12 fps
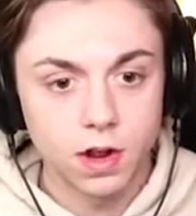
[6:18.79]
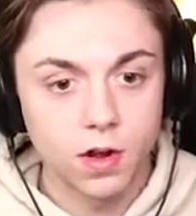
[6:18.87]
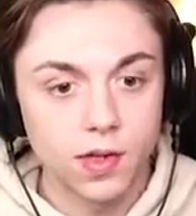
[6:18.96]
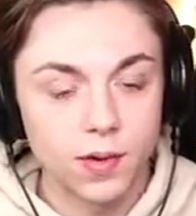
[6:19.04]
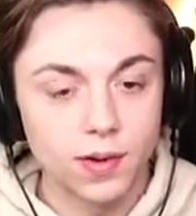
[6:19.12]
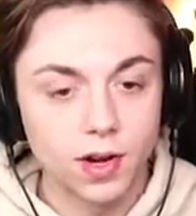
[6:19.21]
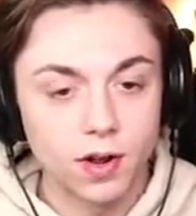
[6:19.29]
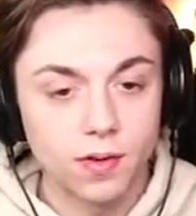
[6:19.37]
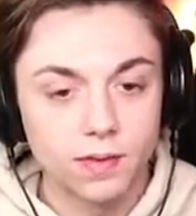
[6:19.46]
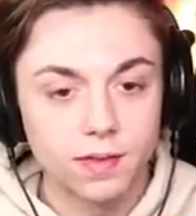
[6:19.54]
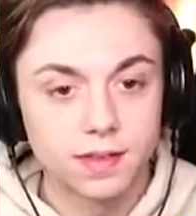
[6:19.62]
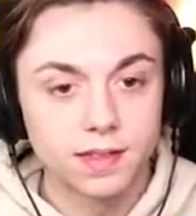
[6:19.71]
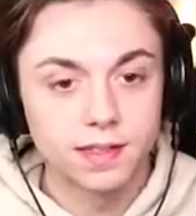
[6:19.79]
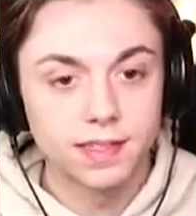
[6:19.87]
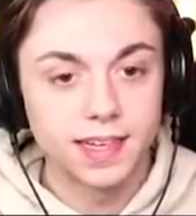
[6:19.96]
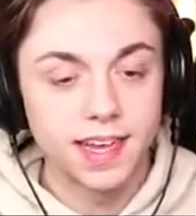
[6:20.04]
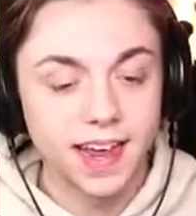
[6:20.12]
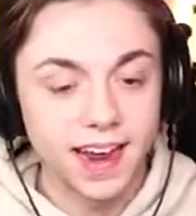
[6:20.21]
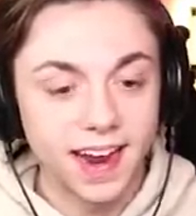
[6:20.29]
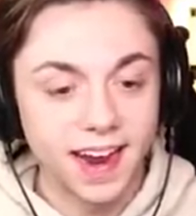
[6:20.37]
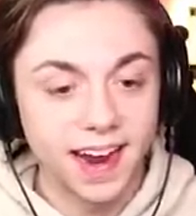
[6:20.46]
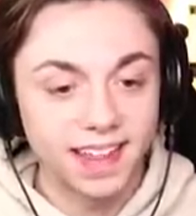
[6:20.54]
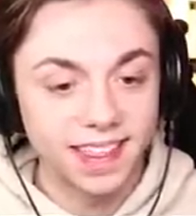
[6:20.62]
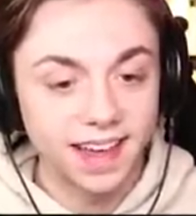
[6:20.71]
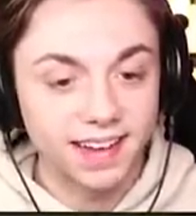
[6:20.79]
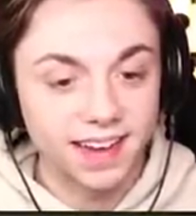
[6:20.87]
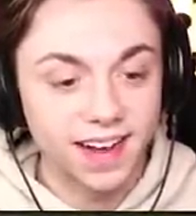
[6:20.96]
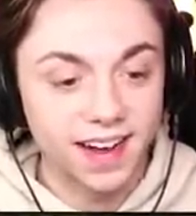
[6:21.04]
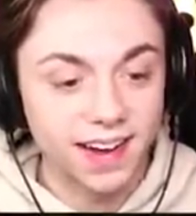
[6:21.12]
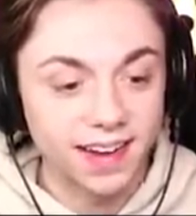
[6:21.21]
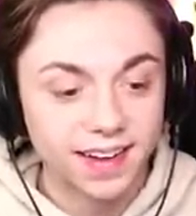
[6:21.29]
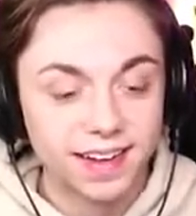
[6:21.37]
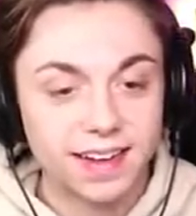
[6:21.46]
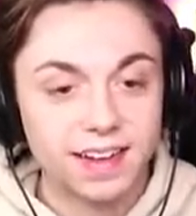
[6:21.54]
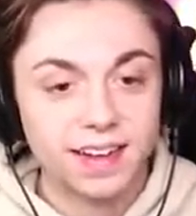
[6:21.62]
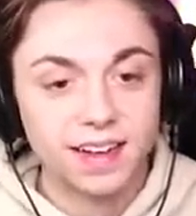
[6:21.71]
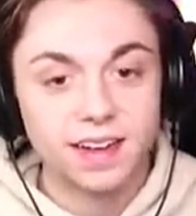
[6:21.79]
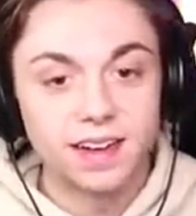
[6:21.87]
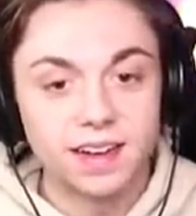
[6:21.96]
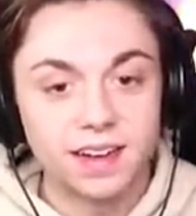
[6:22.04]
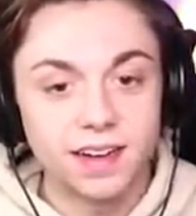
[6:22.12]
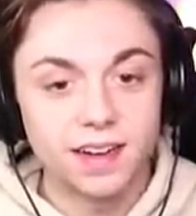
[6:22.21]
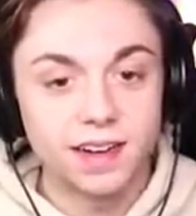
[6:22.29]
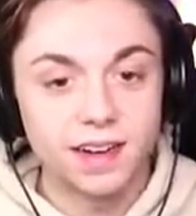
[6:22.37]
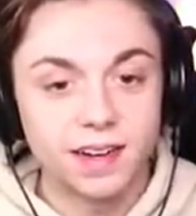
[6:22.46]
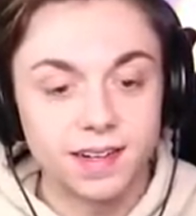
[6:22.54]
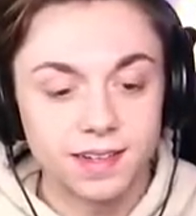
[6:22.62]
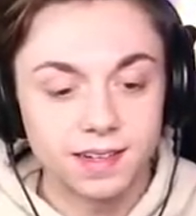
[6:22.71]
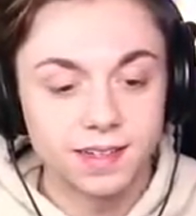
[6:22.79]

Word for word: Oh, there we go. Yeah. Yeah, thank God. Yeah. Uh,